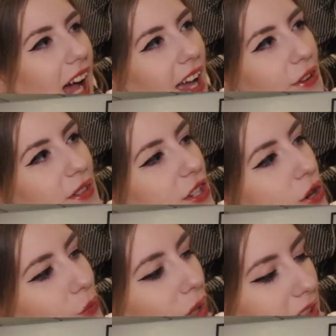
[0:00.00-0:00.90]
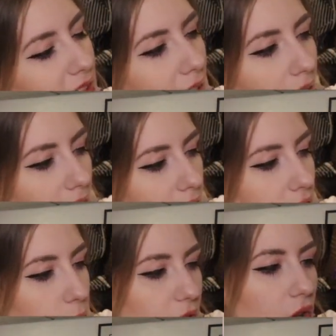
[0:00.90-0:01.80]
I don't even know what cut
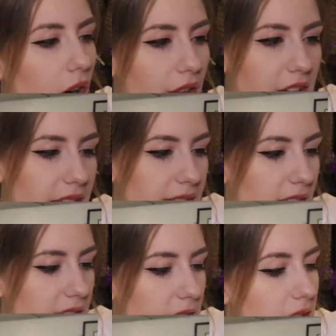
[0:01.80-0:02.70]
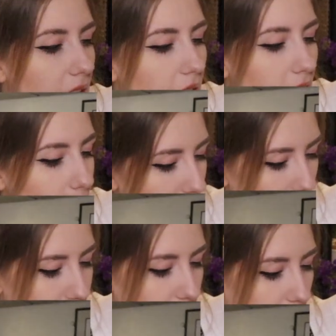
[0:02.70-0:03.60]
you would call this because it's not a
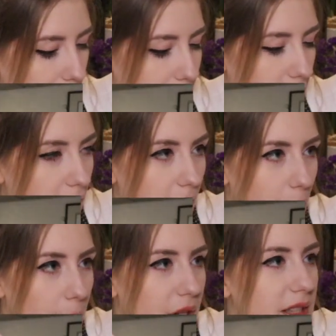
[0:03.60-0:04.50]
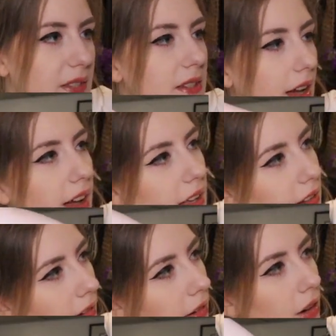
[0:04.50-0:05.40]
peplum, but it's
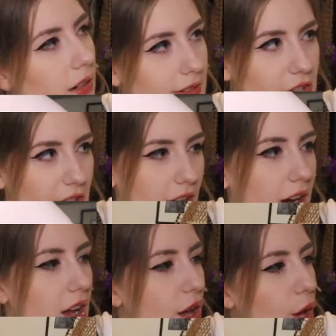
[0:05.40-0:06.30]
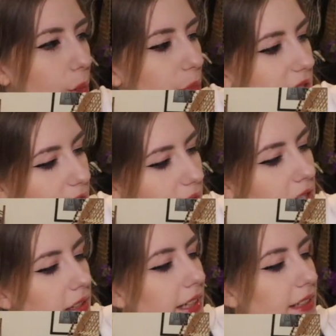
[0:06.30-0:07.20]
not a halter. But
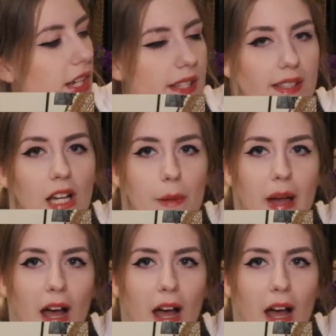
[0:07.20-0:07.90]
it like does come